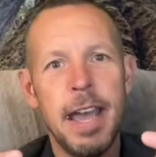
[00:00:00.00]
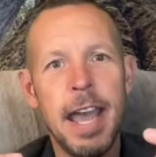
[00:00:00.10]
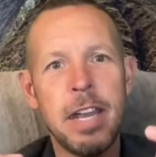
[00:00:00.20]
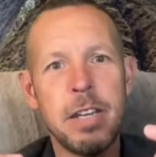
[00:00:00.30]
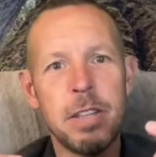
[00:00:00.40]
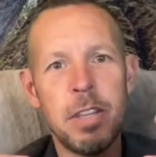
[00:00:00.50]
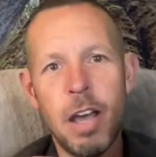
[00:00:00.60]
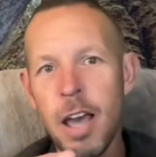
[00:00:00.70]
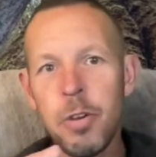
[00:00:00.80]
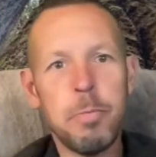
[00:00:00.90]
and
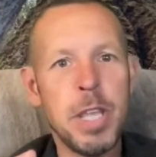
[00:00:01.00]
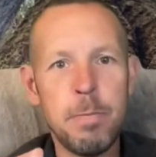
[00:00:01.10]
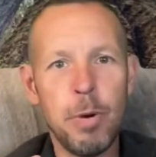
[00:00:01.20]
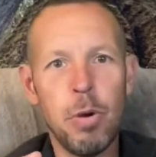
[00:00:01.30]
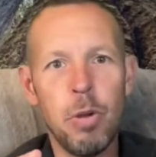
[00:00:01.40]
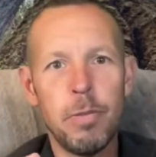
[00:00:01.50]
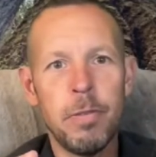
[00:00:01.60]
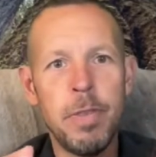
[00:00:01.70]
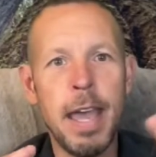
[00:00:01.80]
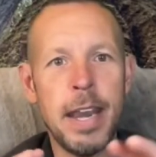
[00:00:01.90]
other people
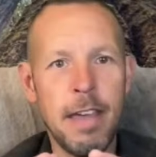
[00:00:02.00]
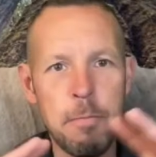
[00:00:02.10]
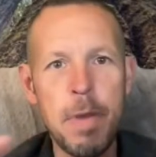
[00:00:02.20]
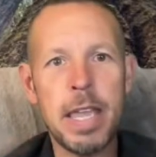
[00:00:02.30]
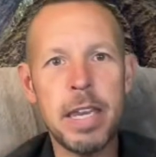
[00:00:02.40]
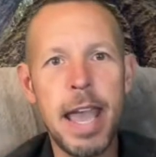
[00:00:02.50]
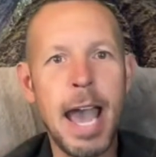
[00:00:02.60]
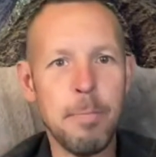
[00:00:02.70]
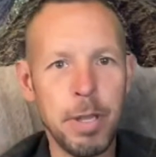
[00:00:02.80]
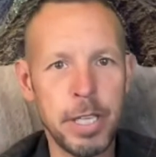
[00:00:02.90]
that have made
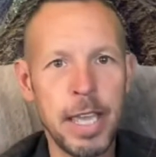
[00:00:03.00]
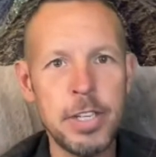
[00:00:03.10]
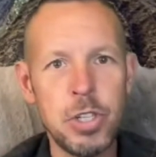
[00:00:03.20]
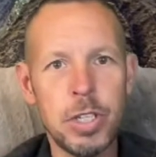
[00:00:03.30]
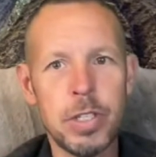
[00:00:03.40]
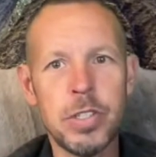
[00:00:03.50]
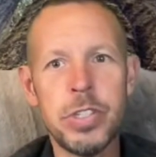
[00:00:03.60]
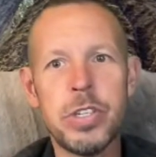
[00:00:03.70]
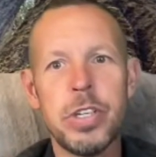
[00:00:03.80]
applications